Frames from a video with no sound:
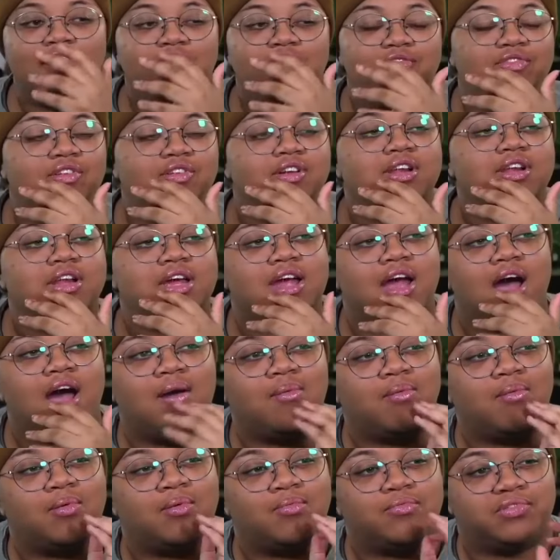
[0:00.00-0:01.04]
feel like
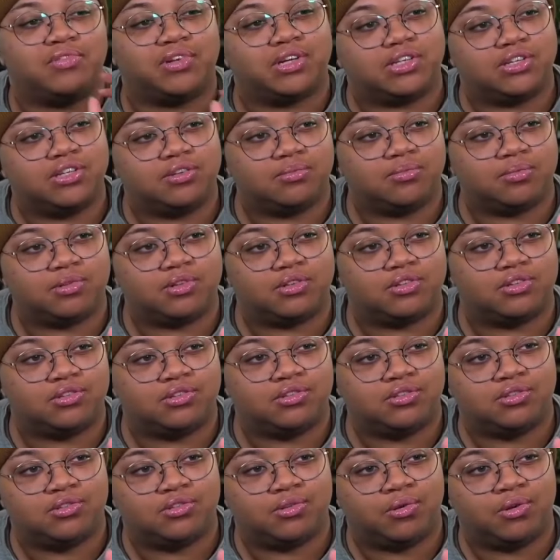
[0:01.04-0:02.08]
I'm conflicted with
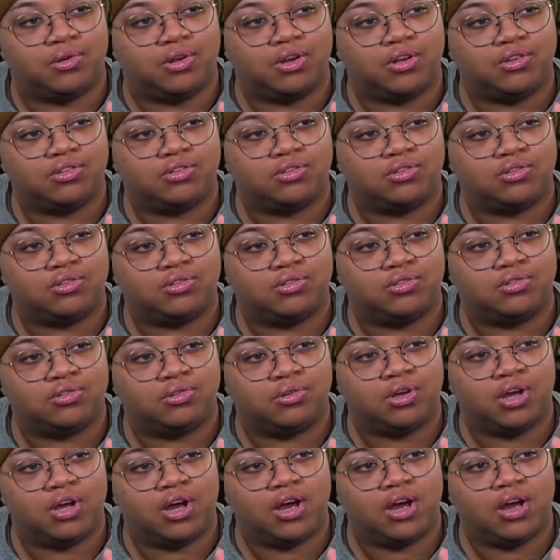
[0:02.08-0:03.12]

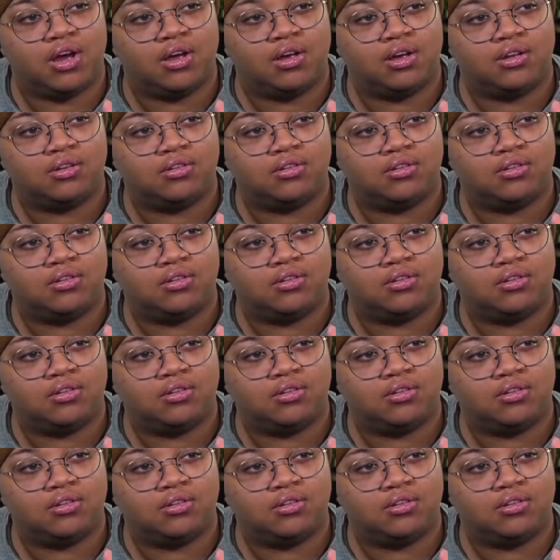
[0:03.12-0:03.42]
Soya.